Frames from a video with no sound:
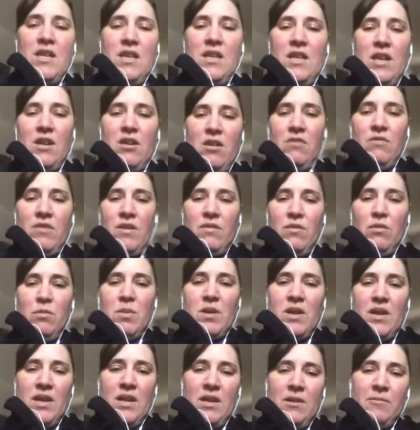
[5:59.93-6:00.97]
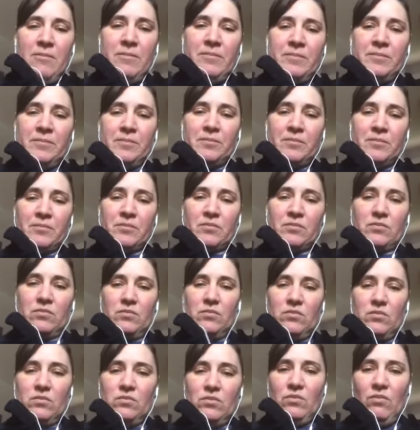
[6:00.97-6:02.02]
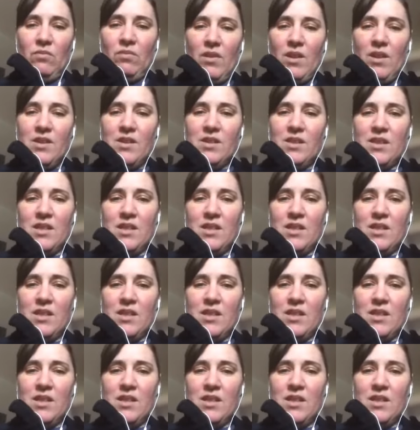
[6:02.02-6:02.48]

care of everybody. So